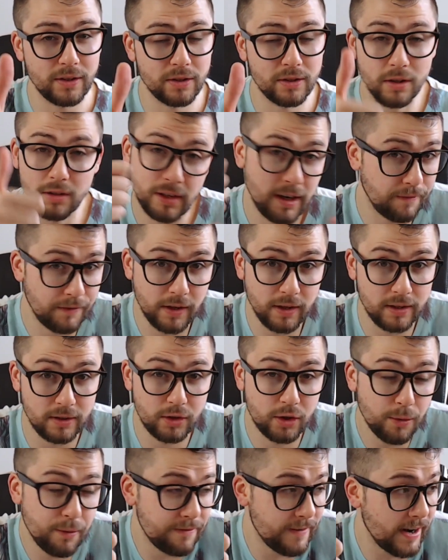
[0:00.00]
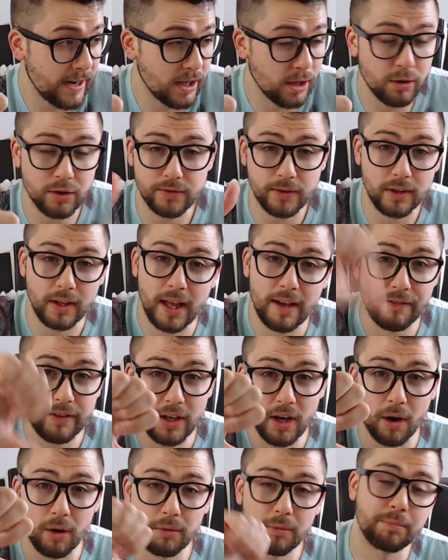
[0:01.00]
if you do find it useful. If you
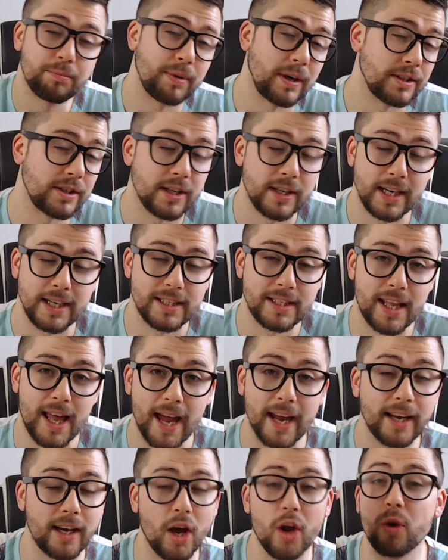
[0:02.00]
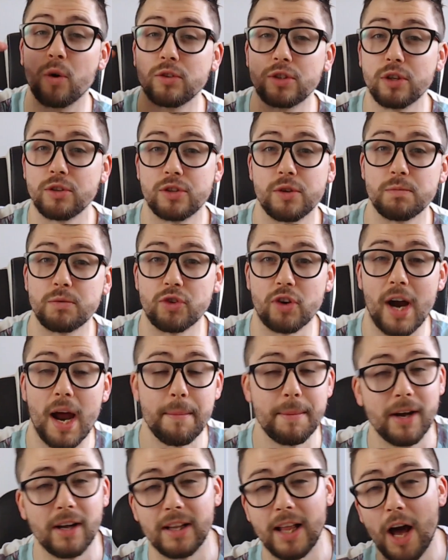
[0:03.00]
don't, press the dislike and also
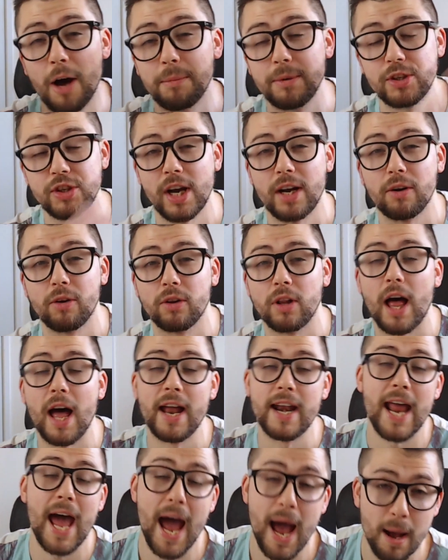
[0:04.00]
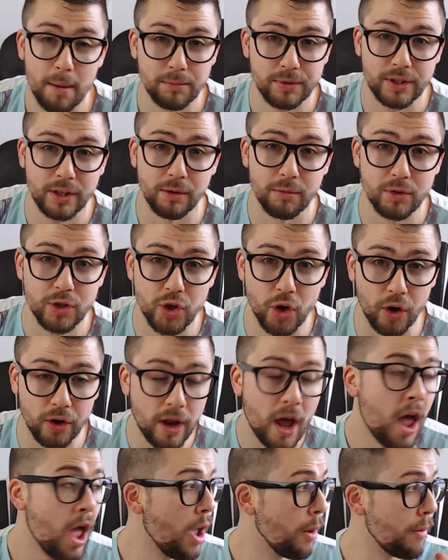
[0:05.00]
subscribe. It'll help the channel an absolute
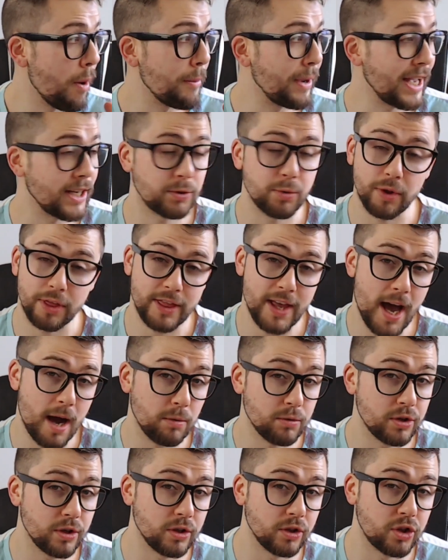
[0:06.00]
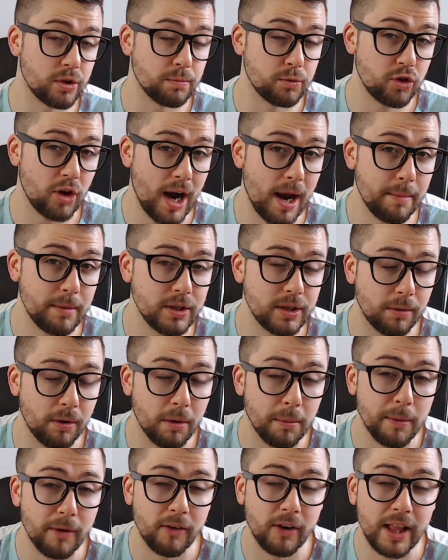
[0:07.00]
ton. When we get to 1,000 subscribers, I'm
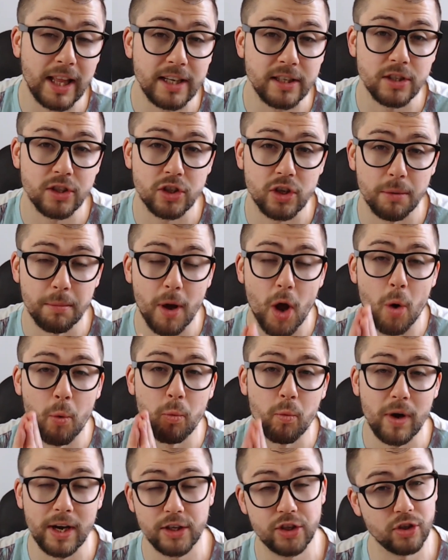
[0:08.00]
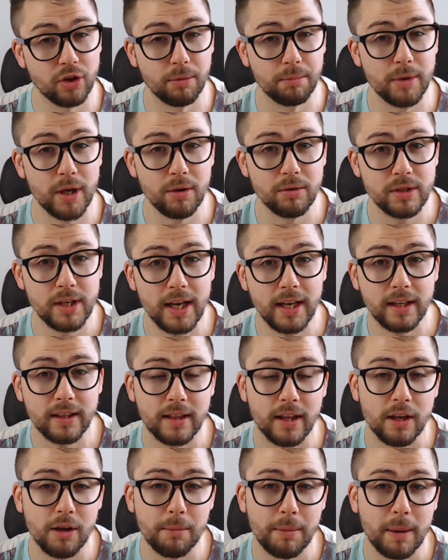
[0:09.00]
going to be releasing some original music
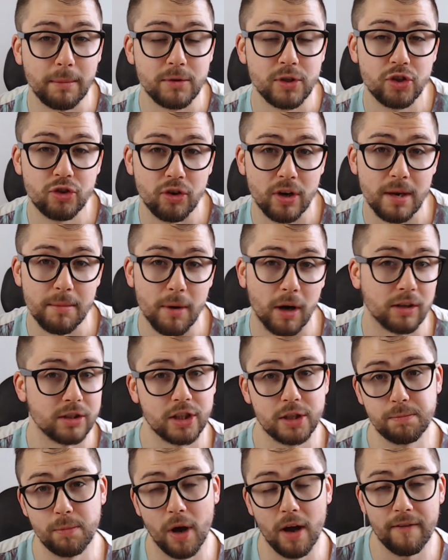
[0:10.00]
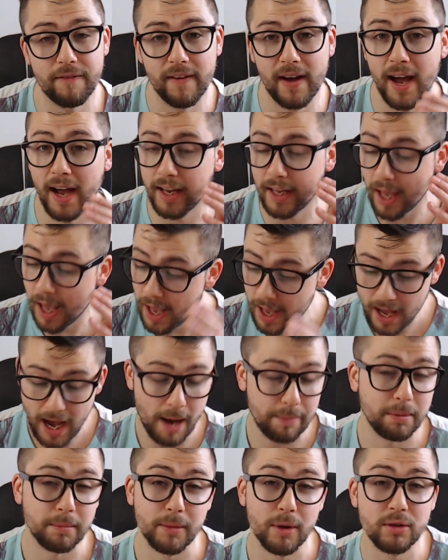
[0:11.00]
that you'll be able to stream on Spotify,
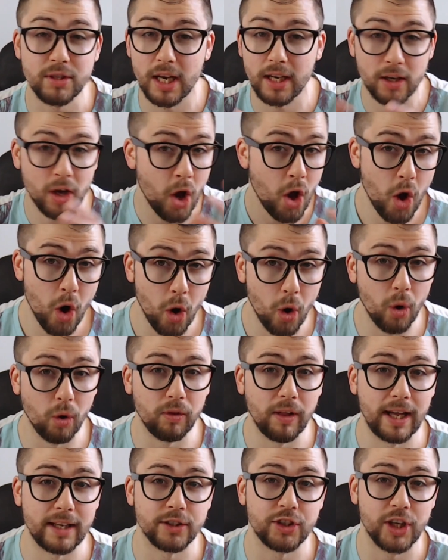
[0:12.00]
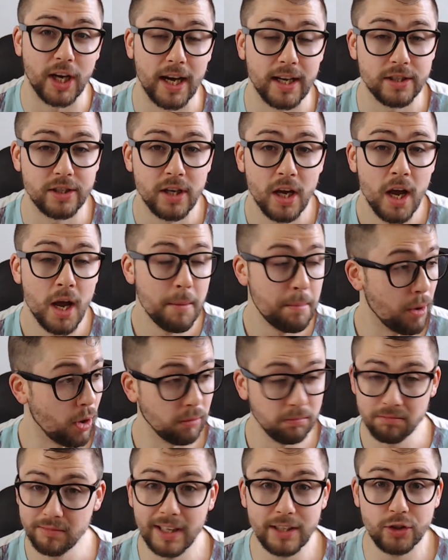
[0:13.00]
Apple Music, all that jazz.
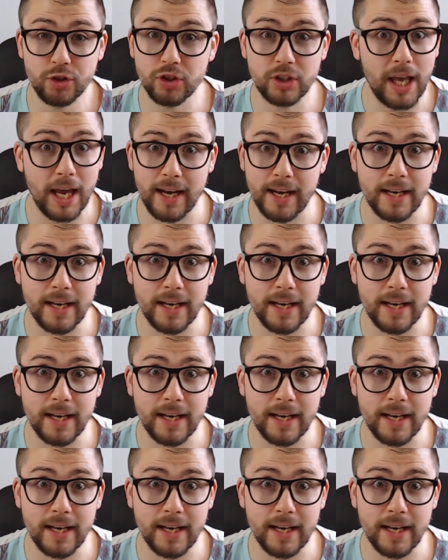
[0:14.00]
But let's just get